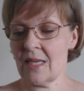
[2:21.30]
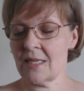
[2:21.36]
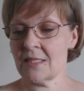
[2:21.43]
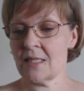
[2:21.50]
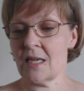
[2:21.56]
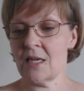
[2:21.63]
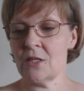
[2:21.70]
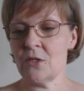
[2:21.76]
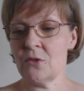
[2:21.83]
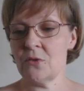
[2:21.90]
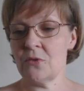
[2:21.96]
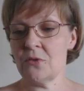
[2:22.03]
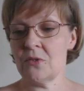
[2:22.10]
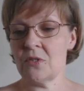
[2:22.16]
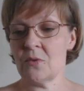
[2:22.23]
and I
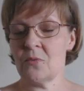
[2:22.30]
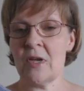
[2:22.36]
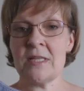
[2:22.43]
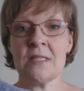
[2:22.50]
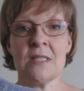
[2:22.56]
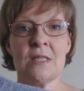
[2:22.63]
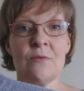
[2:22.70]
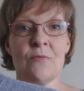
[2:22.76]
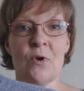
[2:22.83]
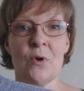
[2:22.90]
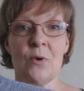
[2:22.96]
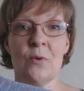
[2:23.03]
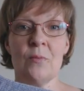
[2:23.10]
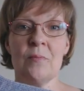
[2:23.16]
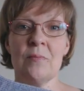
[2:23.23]
used Wendy
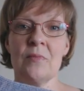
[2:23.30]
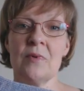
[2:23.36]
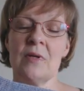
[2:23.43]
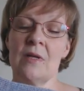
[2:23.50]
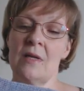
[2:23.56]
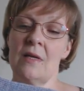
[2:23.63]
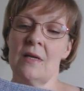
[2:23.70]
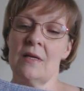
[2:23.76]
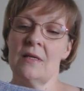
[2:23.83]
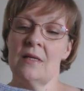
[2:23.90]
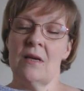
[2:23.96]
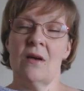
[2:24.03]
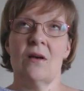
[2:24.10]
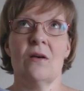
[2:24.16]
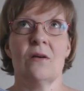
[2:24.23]
Roam
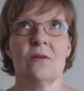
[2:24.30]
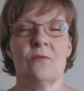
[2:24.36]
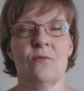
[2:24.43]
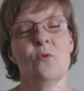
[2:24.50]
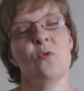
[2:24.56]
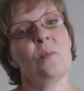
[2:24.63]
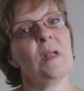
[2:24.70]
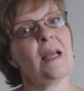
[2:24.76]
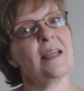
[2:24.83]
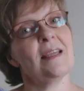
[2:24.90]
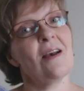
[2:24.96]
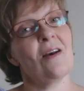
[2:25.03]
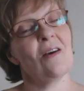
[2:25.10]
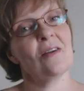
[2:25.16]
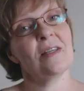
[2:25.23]
yarn, 4-ply
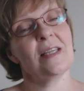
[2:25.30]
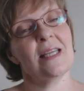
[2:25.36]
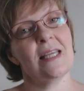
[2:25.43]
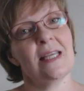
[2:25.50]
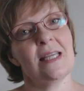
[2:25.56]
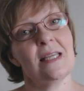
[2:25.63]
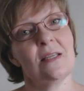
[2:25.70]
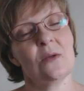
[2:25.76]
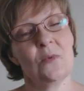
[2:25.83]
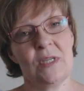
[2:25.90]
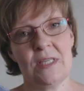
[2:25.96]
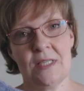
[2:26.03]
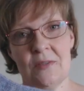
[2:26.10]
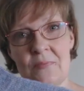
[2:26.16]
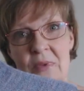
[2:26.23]
yarn in
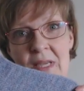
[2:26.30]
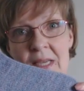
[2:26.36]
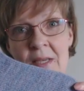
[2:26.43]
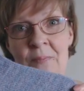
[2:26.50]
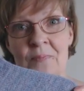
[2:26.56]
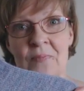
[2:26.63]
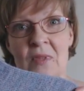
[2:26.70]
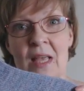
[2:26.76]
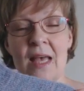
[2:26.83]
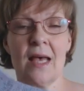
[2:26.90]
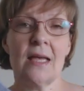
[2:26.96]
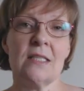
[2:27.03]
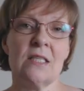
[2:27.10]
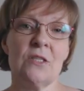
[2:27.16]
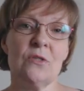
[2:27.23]
Windermere,
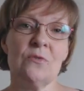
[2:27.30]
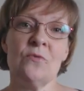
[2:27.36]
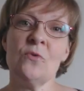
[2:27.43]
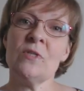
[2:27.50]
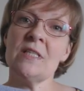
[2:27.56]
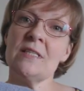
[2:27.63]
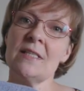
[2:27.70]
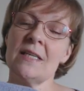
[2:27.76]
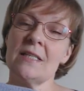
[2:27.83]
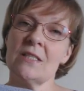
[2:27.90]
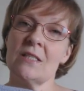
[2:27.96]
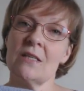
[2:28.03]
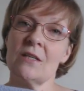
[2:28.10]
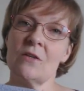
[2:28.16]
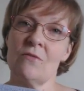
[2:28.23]
and I used
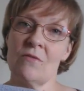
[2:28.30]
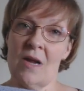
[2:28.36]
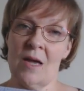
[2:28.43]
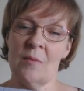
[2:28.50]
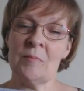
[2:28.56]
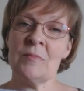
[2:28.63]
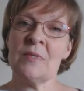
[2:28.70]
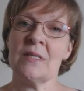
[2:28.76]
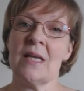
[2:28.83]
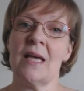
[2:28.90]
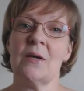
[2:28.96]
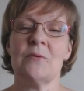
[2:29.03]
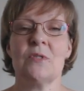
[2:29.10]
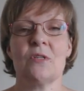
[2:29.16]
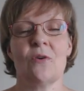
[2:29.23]
46 grams
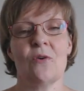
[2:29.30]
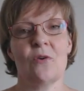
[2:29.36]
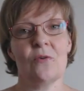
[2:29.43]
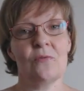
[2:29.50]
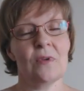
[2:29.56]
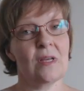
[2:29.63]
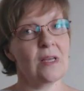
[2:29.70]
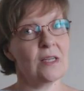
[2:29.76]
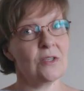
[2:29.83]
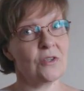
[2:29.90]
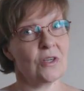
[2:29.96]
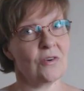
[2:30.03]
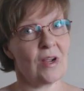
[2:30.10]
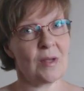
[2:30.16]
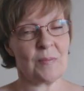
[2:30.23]
out of
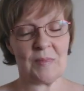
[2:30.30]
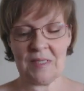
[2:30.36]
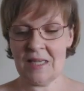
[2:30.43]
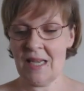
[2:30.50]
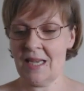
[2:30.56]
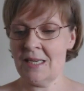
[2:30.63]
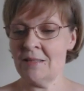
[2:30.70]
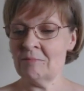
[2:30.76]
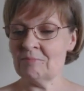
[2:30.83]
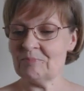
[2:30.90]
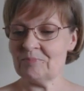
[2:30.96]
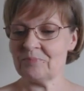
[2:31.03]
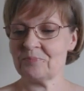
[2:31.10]
100 gram skein,